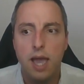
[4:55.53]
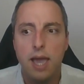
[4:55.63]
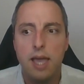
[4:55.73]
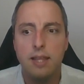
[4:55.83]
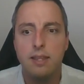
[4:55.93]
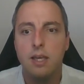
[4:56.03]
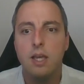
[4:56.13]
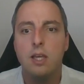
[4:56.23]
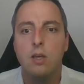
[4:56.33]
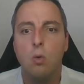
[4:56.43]
And
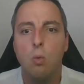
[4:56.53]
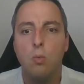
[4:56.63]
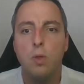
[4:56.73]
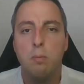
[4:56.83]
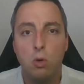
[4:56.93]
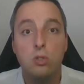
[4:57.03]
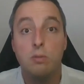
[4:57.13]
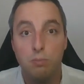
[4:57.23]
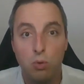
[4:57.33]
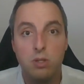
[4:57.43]
the
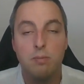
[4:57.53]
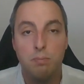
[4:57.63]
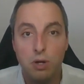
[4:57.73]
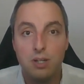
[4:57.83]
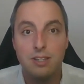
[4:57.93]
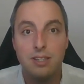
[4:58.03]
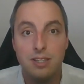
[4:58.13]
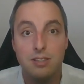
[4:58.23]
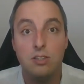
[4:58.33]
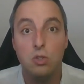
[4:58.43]
most important part
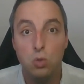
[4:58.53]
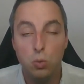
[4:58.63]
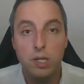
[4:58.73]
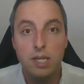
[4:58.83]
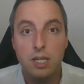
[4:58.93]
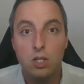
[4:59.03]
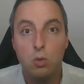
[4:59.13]
is the doing.